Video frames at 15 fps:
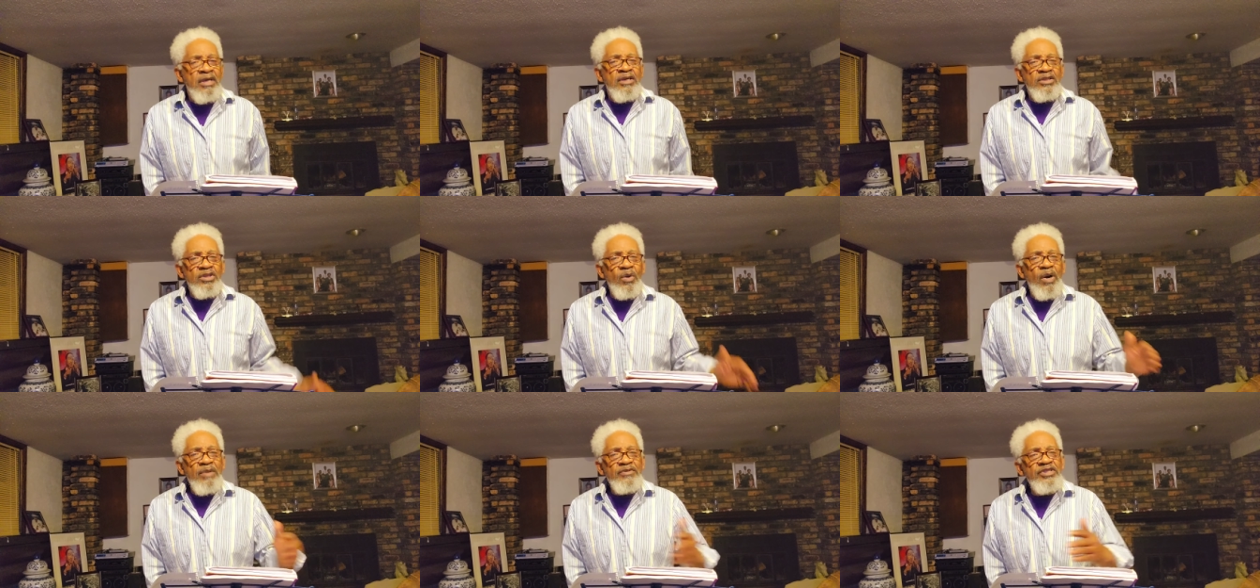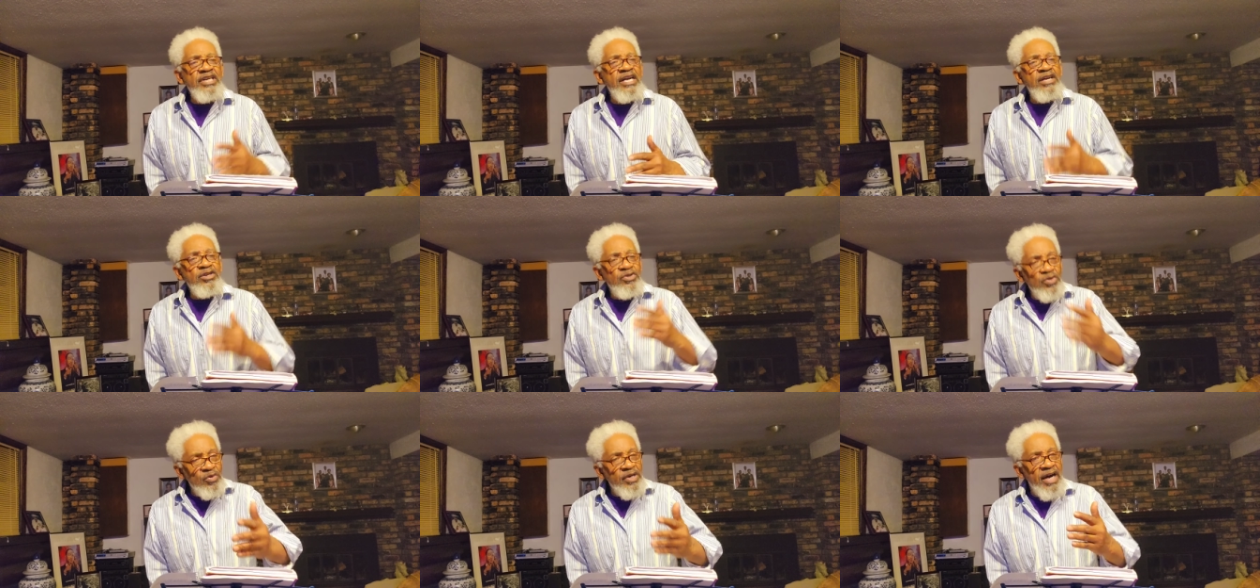So I'm saying
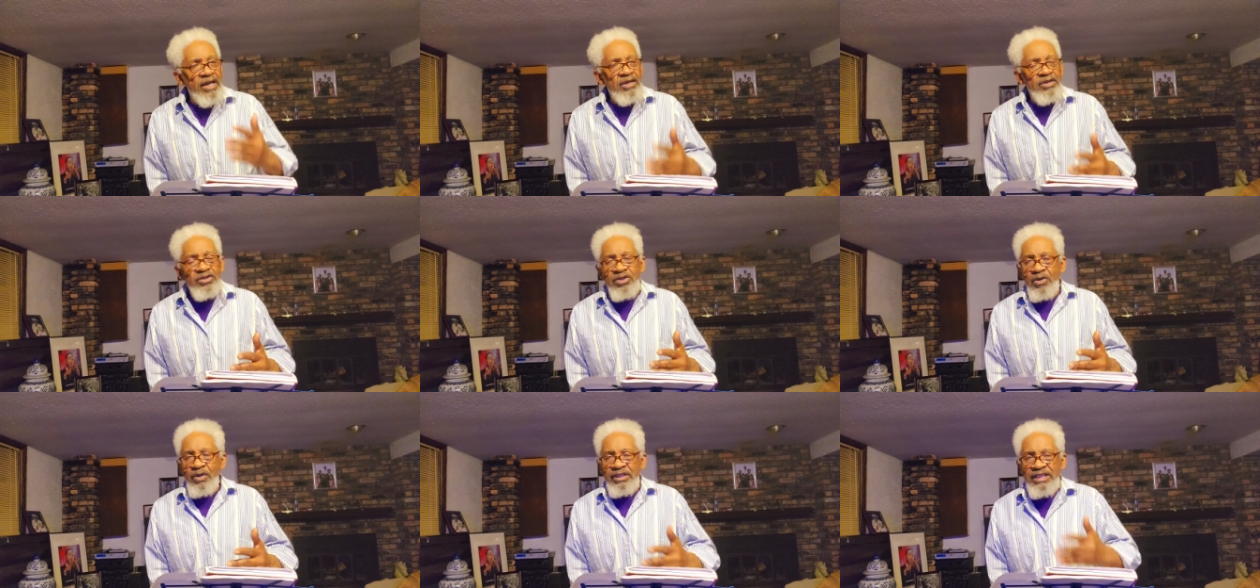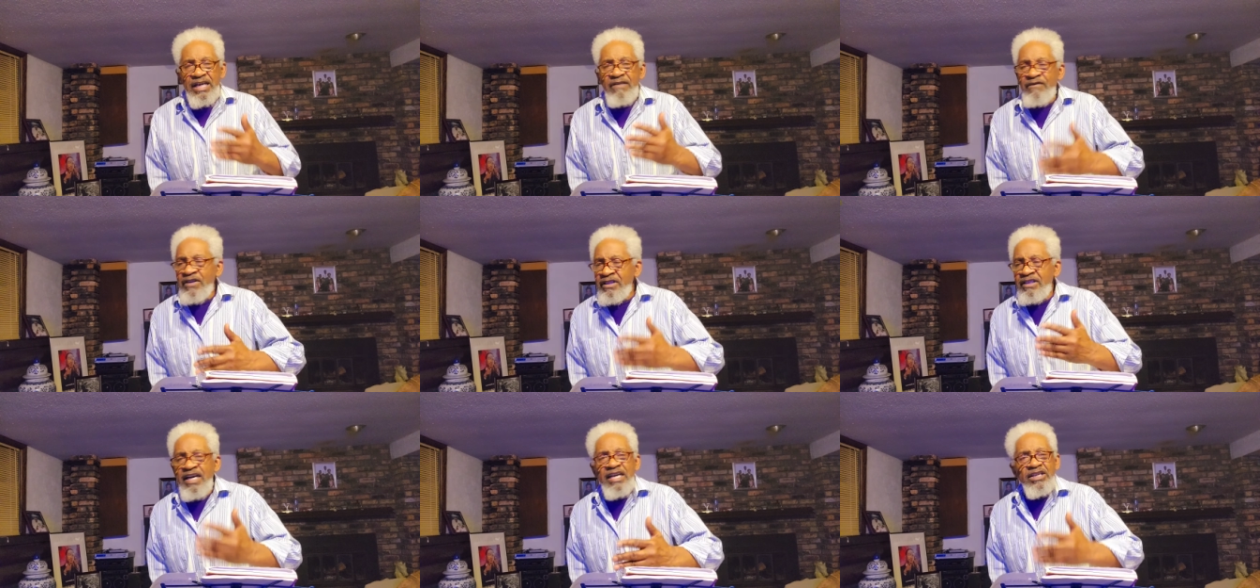you got a choice. Every
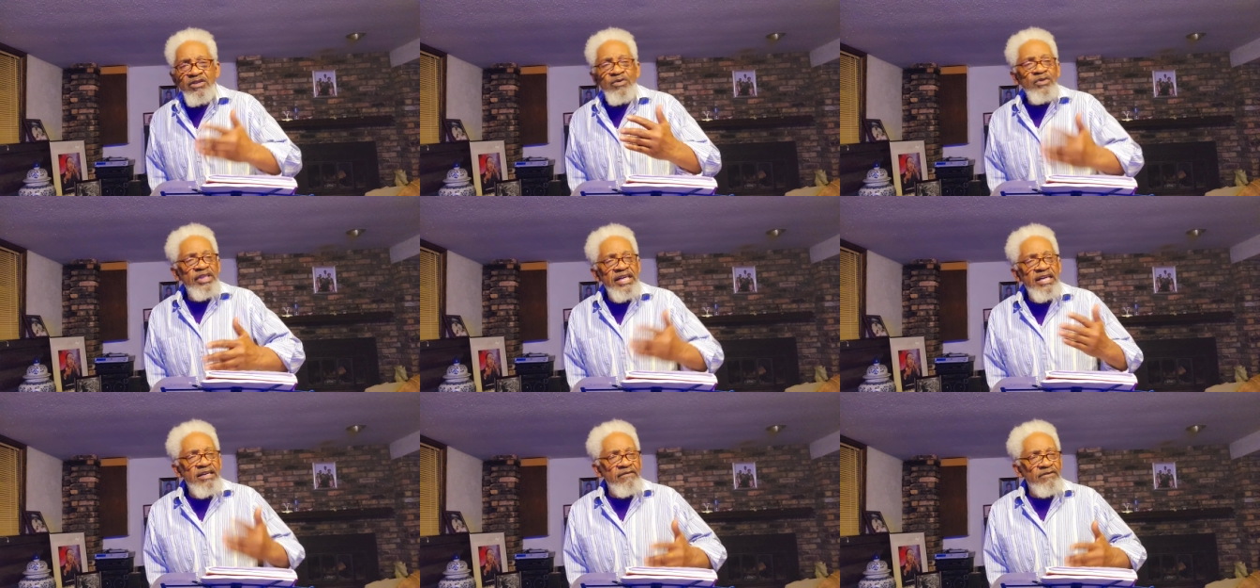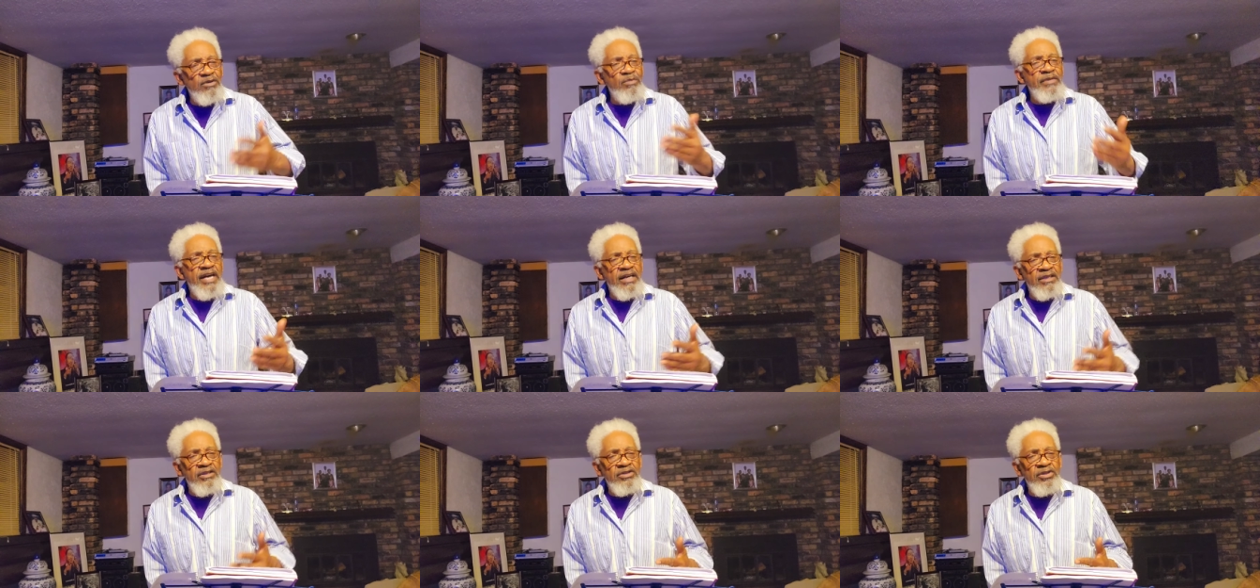day you live, you're
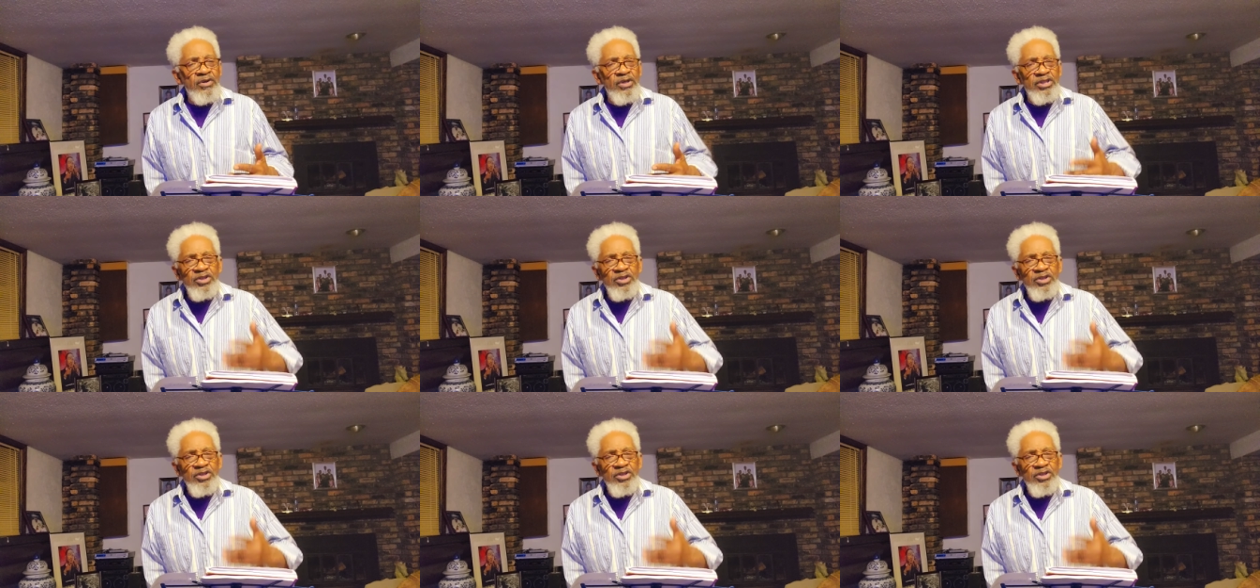making a choice.